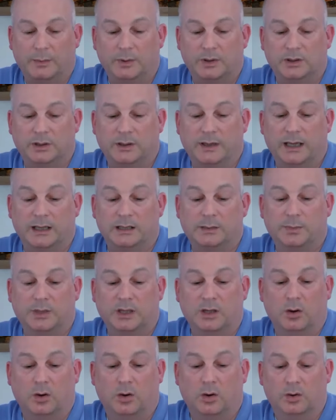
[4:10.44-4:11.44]
aperture. That's
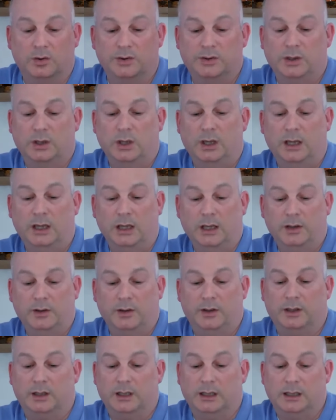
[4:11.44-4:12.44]
because
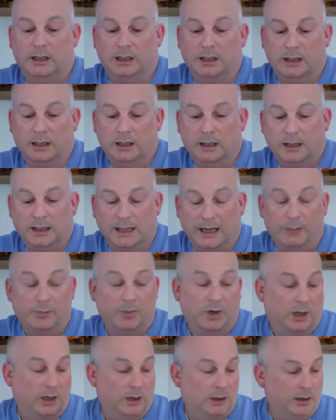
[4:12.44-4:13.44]
that the
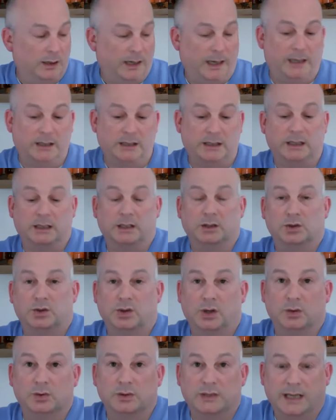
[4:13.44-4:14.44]
camera actually
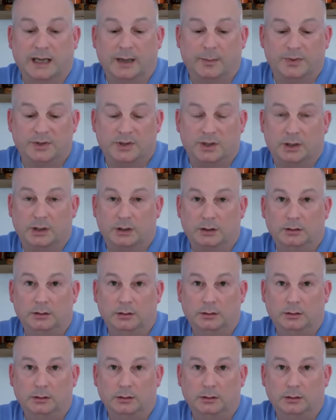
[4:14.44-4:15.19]
controls the aperture,